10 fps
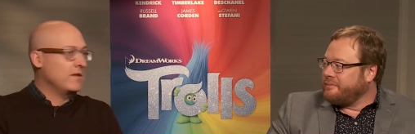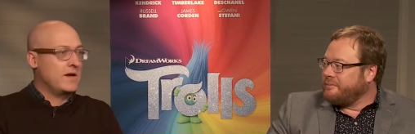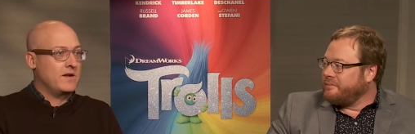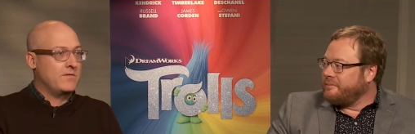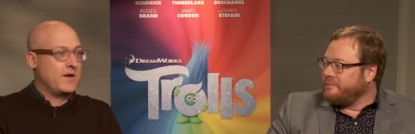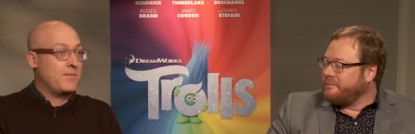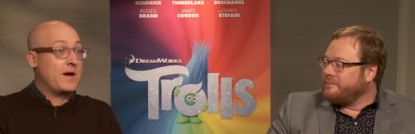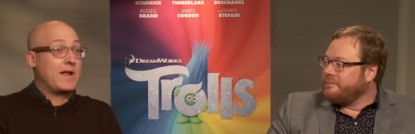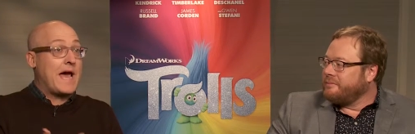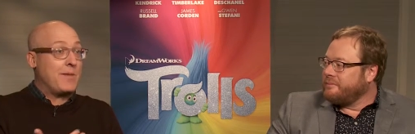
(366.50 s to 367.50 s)
Speaker 1: a lot of
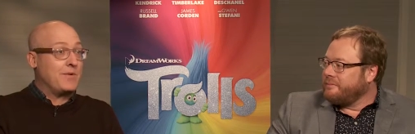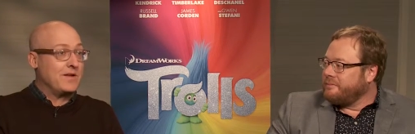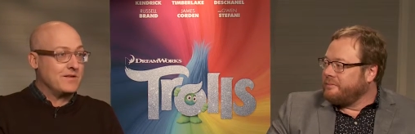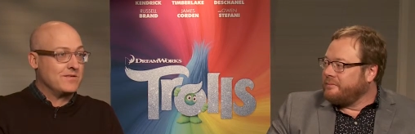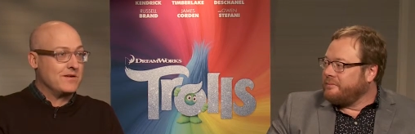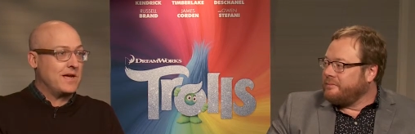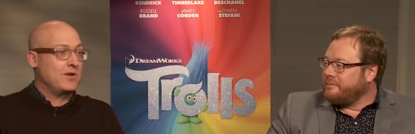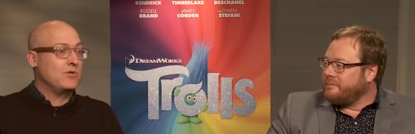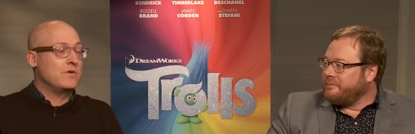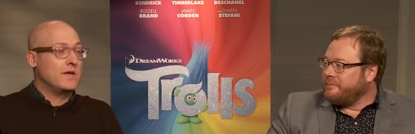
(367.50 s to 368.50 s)
about happiness and how do
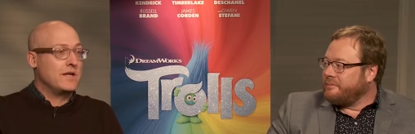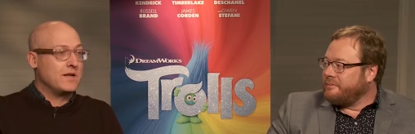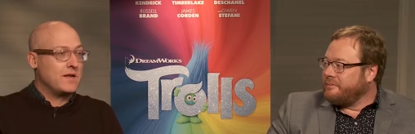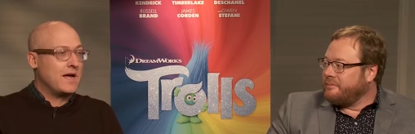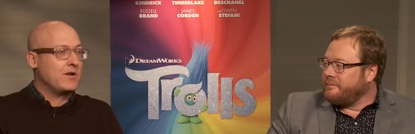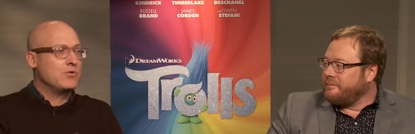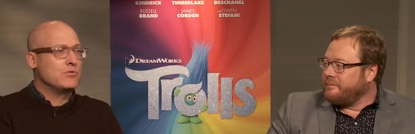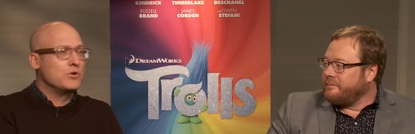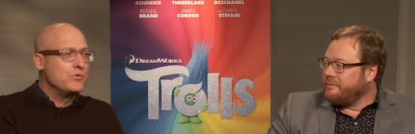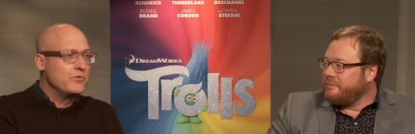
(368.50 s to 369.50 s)
you get it and how do you
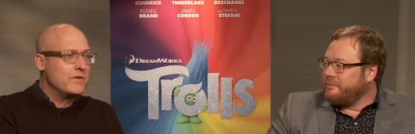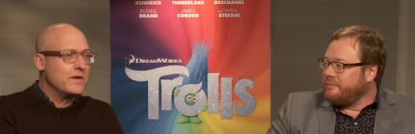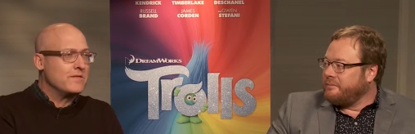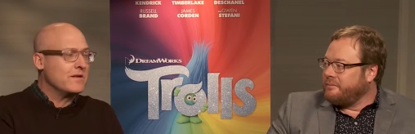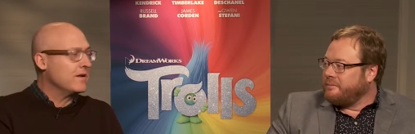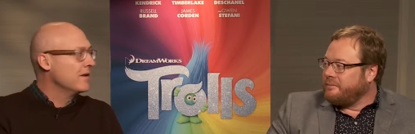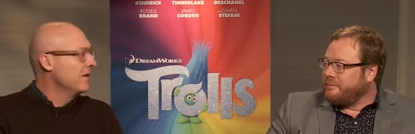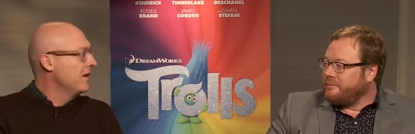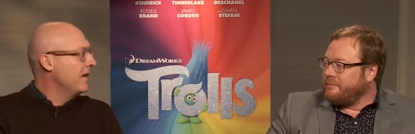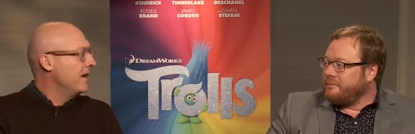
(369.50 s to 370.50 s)
lose it and
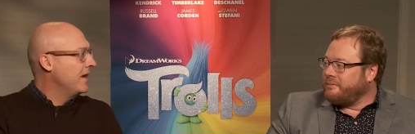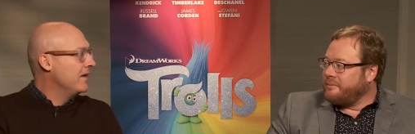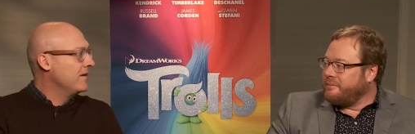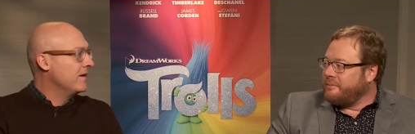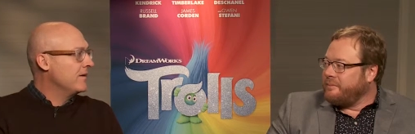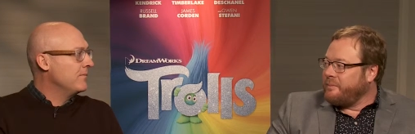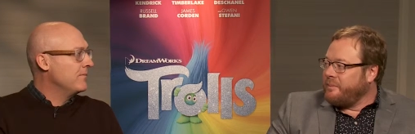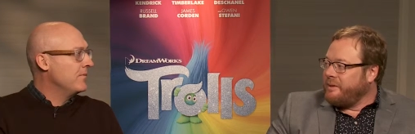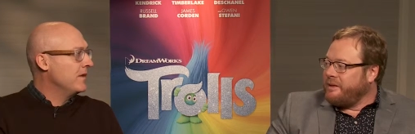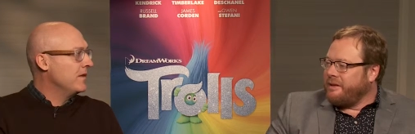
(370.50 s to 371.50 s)
mm-hmm. and, um, and,
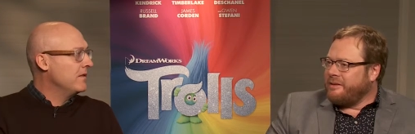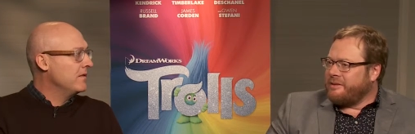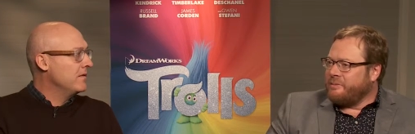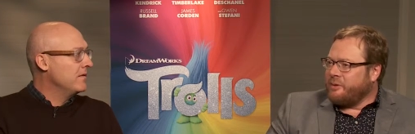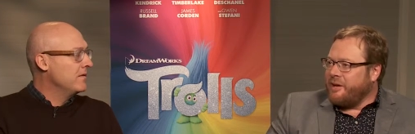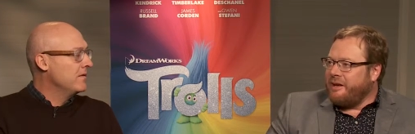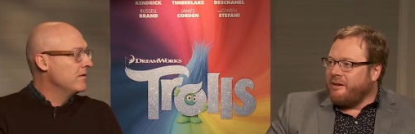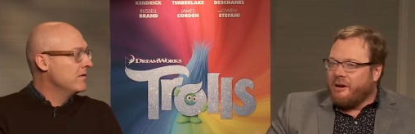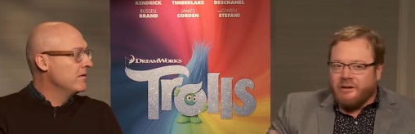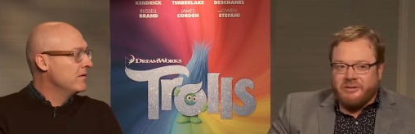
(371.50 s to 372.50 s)
and there's some
Speaker 2: great
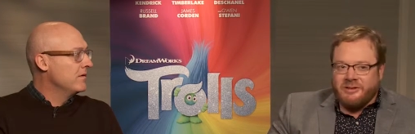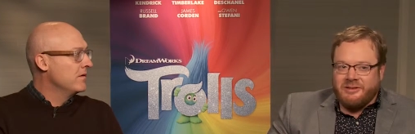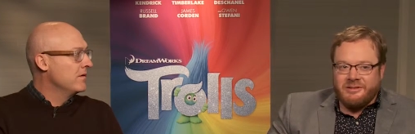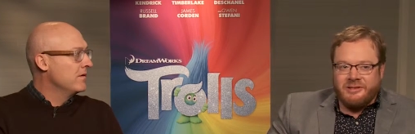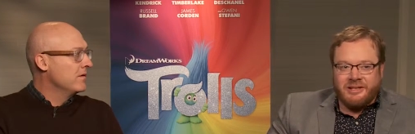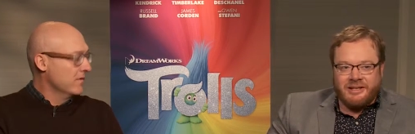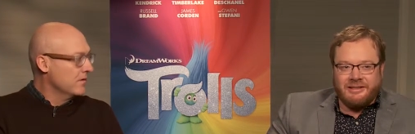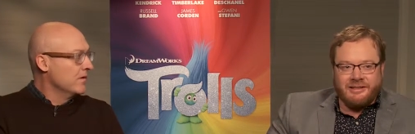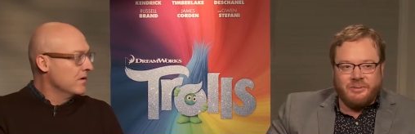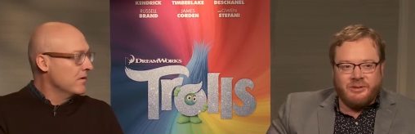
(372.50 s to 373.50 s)
Harvard
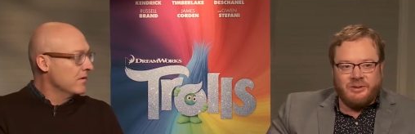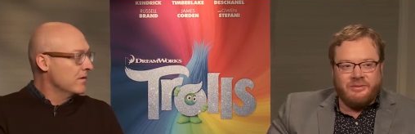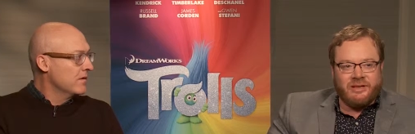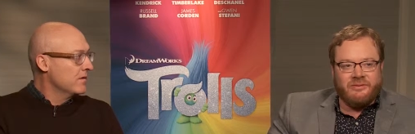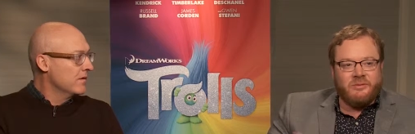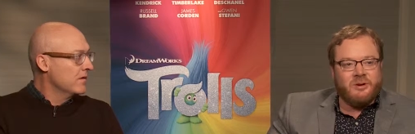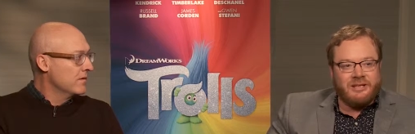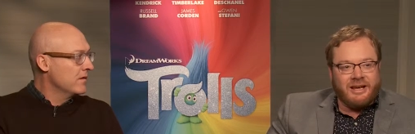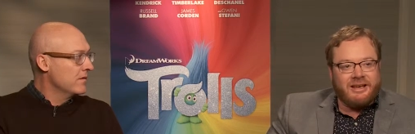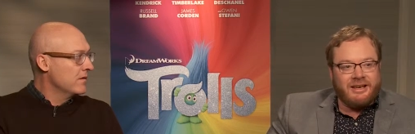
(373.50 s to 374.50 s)
studies they've been doing for like four
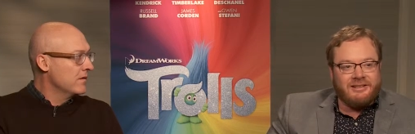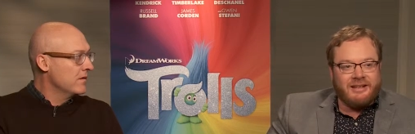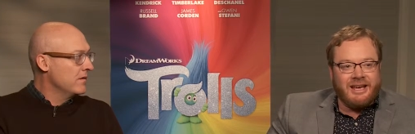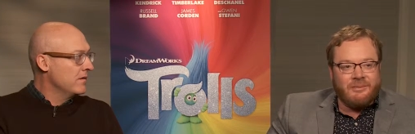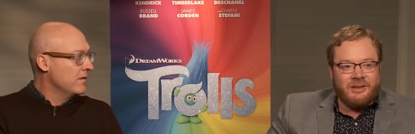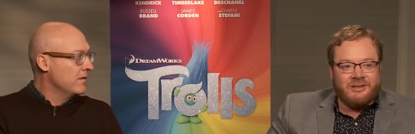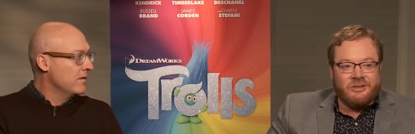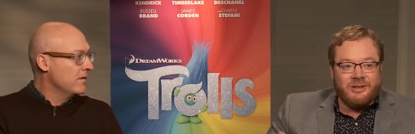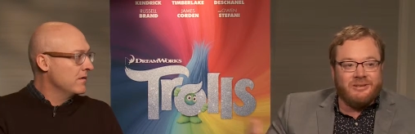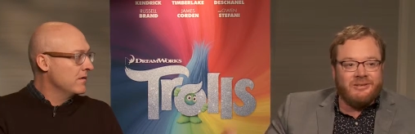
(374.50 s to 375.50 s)
decades on happiness. So
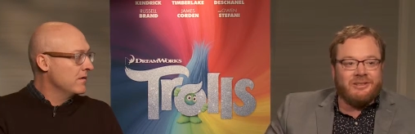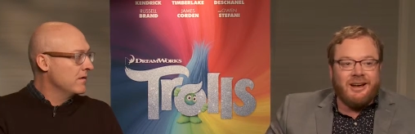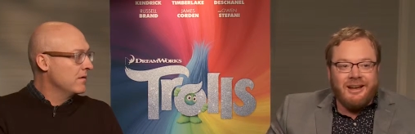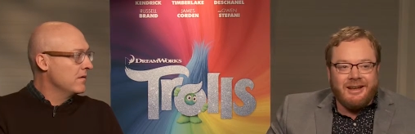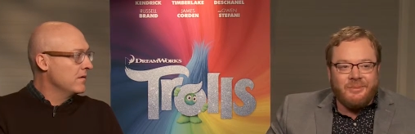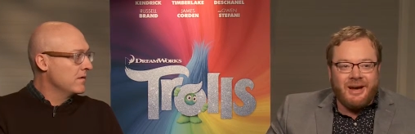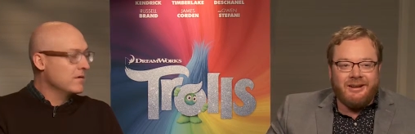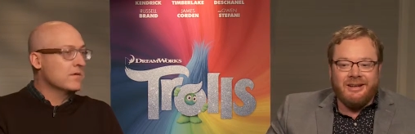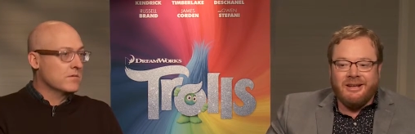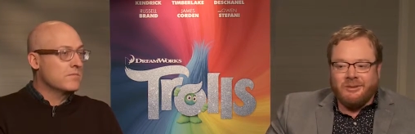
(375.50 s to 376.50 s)
we learned a lot
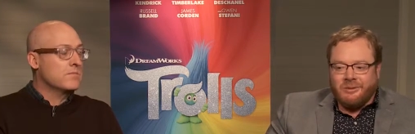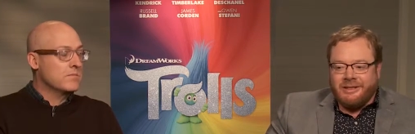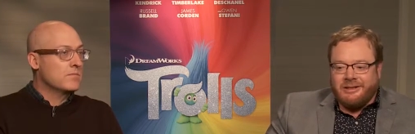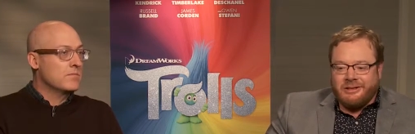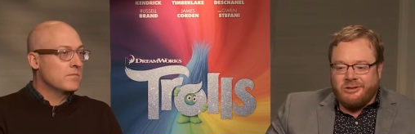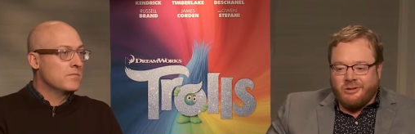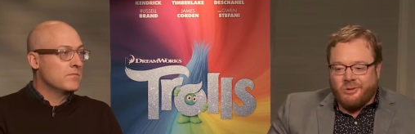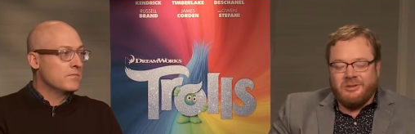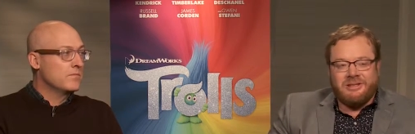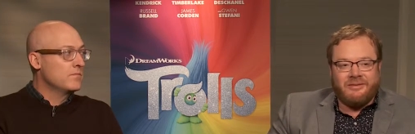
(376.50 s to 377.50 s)
about really the
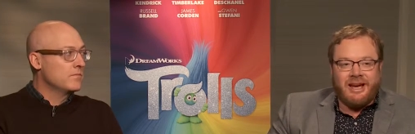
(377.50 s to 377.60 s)
source of